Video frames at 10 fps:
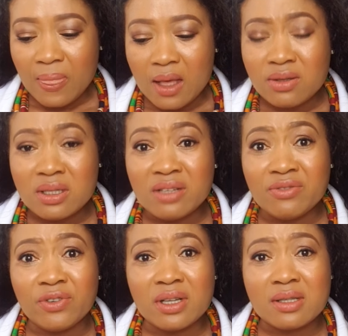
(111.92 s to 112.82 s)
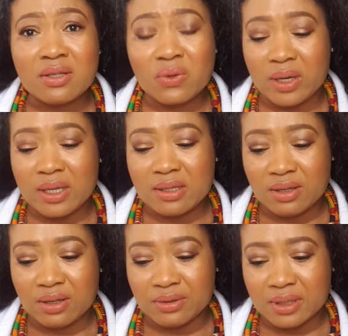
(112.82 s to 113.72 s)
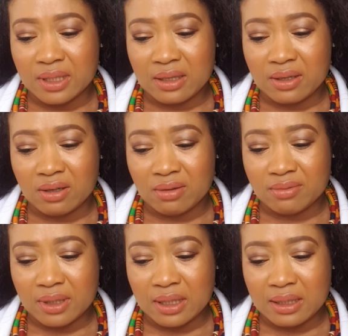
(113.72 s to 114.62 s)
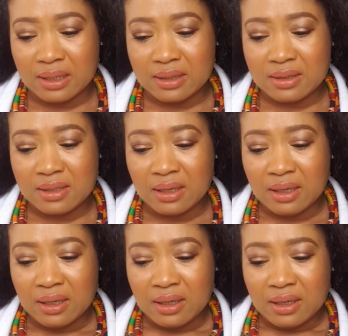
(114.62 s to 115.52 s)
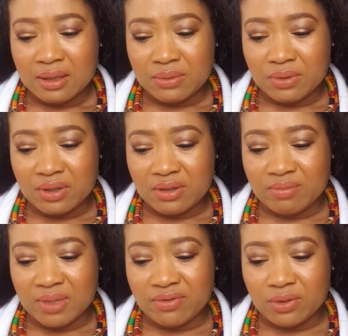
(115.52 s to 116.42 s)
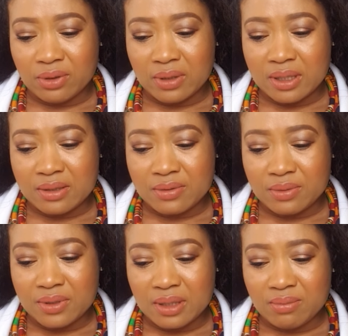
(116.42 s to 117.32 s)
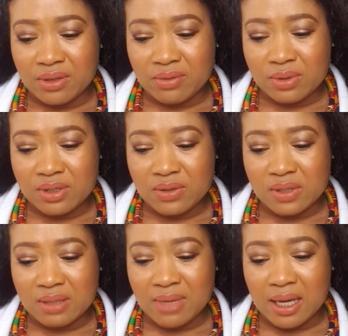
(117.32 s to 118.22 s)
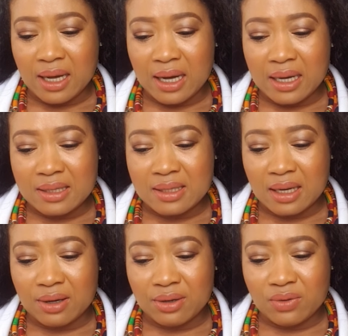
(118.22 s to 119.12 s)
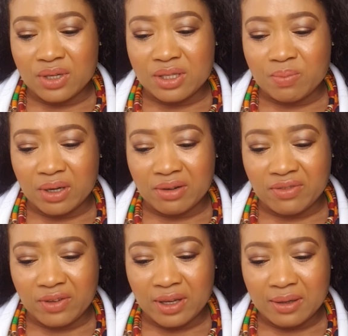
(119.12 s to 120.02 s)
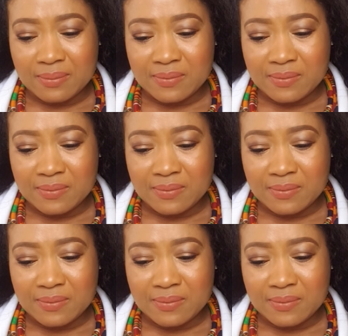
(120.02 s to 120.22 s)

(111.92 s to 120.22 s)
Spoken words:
So the first question I got is, one of my followers, he sent me a question. He said, my eyes are always puffy.